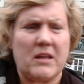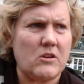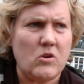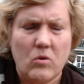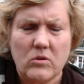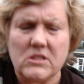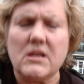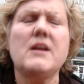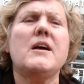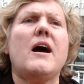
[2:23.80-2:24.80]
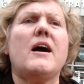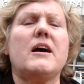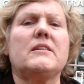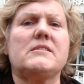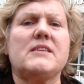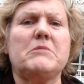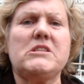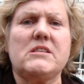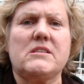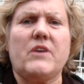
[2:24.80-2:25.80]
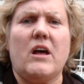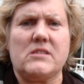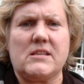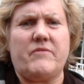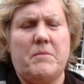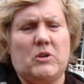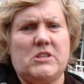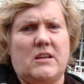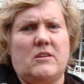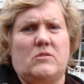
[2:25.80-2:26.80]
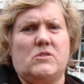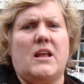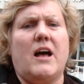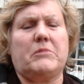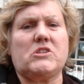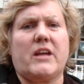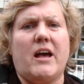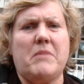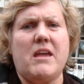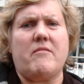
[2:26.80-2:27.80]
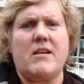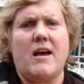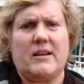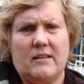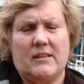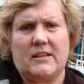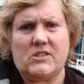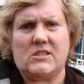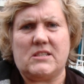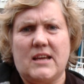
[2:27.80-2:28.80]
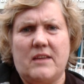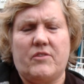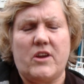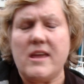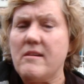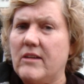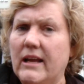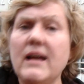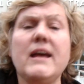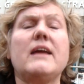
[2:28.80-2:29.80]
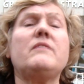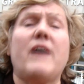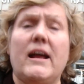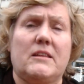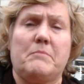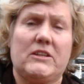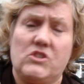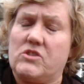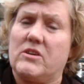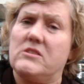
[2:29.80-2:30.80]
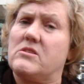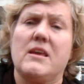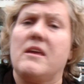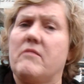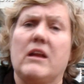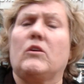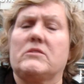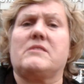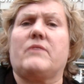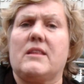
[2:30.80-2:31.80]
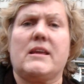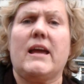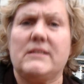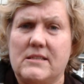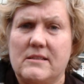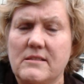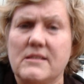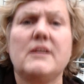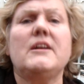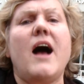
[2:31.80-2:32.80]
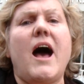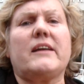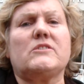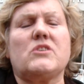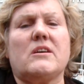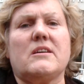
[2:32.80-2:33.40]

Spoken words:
by the court. The summonses have asked everybody who's liable to come here at 9:30 today for a hearing. In fact, the magistrates are hearing lots of other cases, and